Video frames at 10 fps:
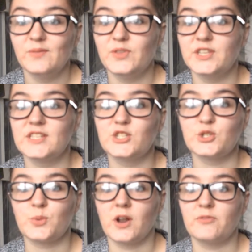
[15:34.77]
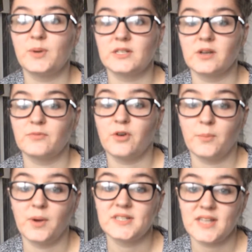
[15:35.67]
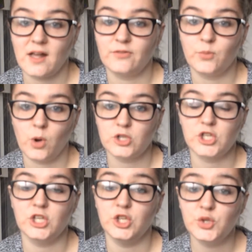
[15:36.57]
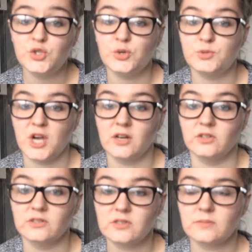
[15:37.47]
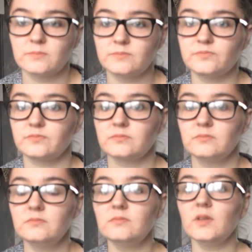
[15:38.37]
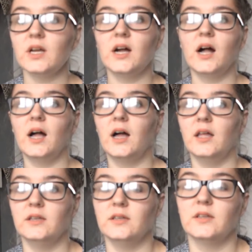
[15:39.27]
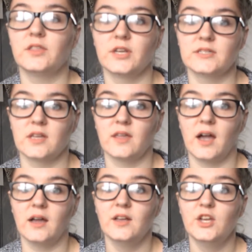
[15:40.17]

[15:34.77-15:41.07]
This is just what I've picked up from myself watching YouTube channels and things like that.